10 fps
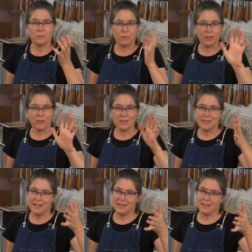where there's a
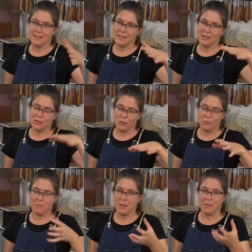tendency
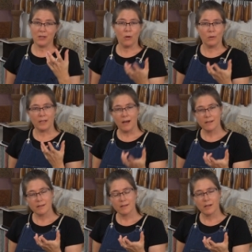to maybe hold
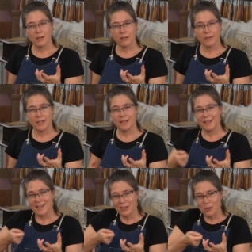on to the carving
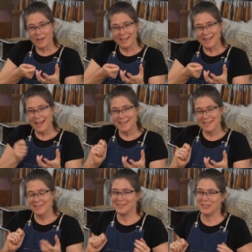and go like that.
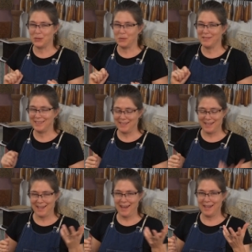So
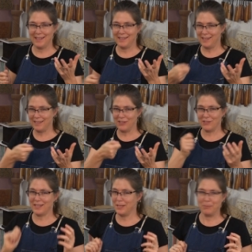hand on the
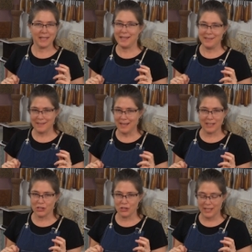other side of the blade,
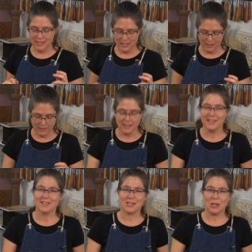not a good idea.
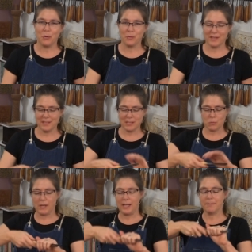So with
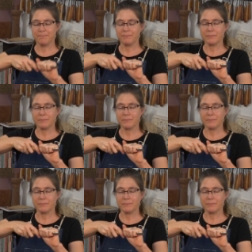this way,